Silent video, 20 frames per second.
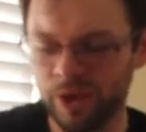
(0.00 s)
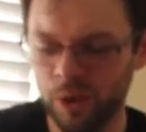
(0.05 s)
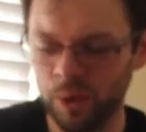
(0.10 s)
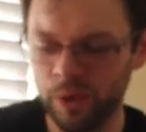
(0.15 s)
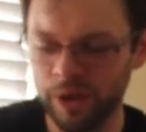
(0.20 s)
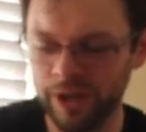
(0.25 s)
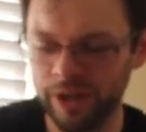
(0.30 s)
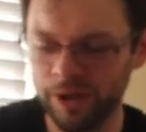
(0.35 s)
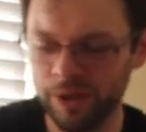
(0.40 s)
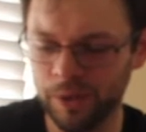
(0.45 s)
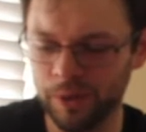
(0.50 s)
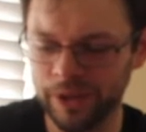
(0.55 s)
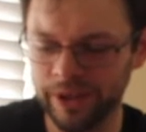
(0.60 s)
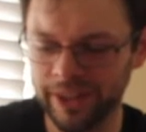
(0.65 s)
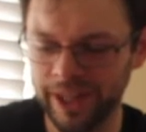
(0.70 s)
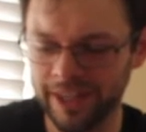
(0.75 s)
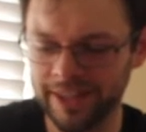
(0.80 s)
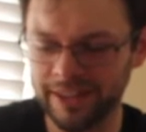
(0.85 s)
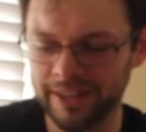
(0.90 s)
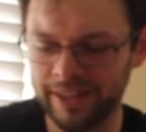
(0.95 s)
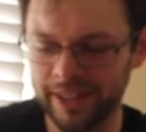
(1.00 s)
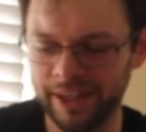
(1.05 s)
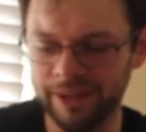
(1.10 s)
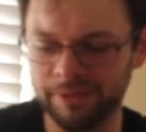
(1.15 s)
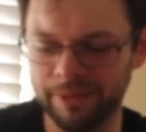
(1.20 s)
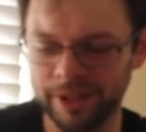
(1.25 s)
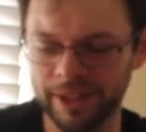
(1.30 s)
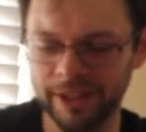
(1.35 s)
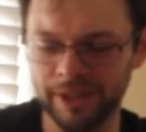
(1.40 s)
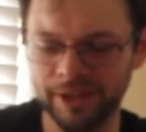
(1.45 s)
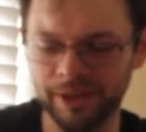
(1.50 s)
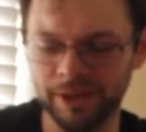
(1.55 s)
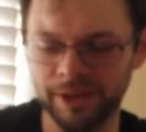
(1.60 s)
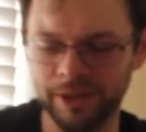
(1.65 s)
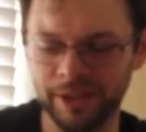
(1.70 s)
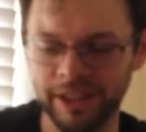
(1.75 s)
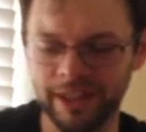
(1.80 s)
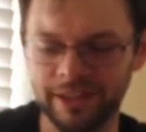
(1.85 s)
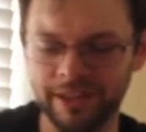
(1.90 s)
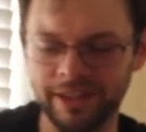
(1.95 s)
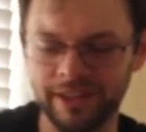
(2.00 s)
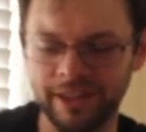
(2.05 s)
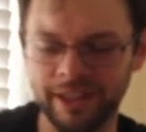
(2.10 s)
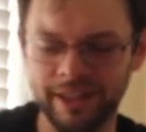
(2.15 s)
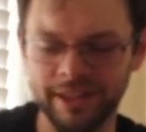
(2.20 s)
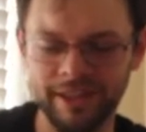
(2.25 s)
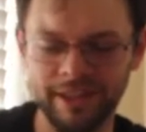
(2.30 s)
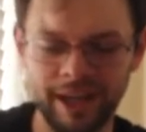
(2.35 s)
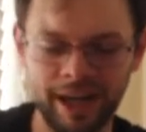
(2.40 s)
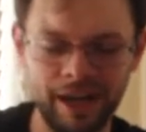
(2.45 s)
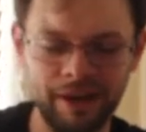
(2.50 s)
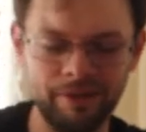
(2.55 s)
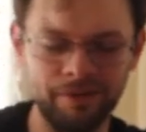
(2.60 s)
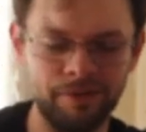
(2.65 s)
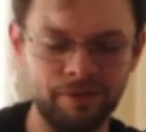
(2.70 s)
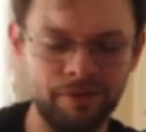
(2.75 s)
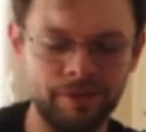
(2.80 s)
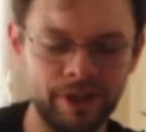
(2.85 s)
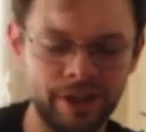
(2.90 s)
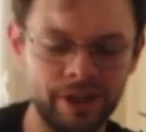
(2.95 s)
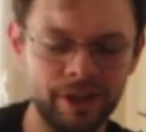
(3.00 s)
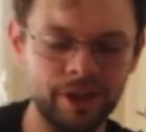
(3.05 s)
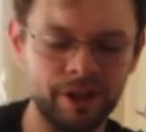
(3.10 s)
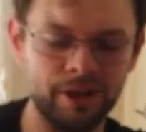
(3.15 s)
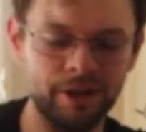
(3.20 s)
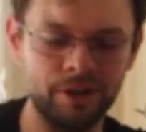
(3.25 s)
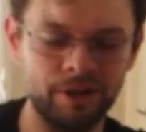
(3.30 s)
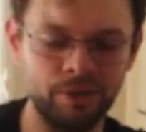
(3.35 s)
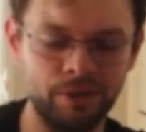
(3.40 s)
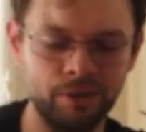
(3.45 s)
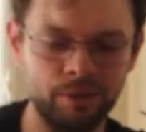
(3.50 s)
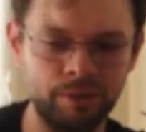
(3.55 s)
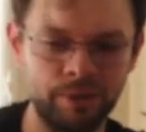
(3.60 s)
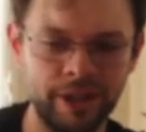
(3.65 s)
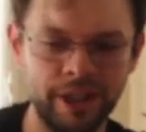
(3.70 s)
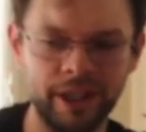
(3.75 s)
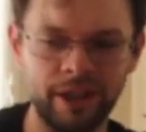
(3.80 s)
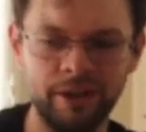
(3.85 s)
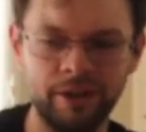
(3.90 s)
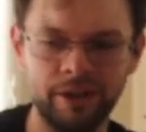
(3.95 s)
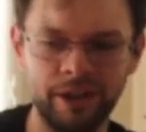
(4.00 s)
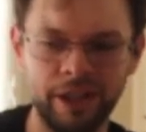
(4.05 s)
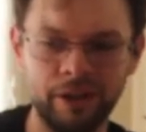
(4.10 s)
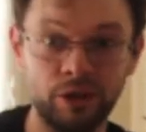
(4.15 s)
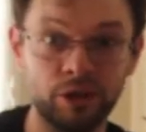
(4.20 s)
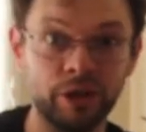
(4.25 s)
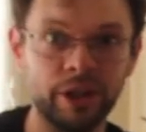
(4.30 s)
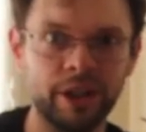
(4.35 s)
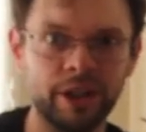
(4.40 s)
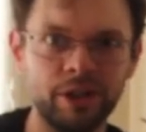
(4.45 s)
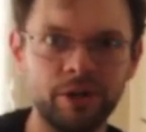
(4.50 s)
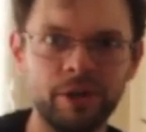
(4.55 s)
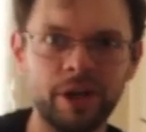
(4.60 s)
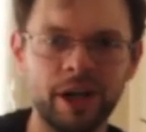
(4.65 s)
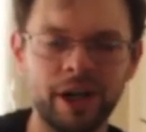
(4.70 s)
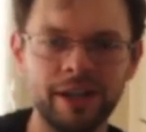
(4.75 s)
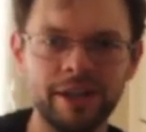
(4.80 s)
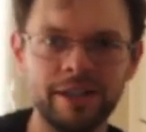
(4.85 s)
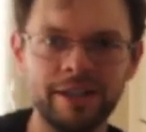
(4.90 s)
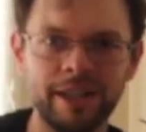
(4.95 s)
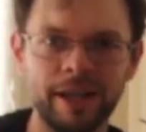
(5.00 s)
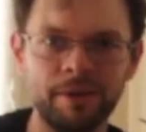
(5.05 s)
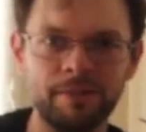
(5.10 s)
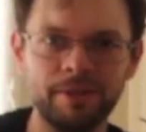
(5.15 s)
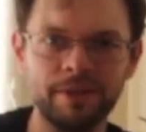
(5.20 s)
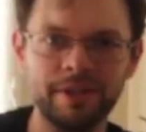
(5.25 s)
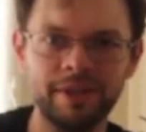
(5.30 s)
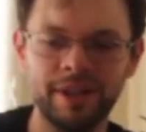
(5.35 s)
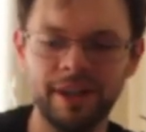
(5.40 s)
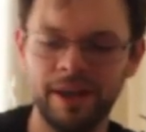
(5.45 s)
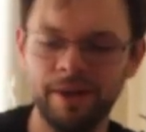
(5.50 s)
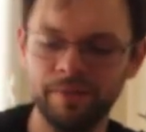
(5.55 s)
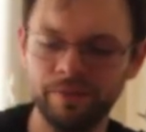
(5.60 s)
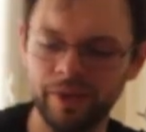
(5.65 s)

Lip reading: what that's allowed me to do is not fear being like learning a new concept,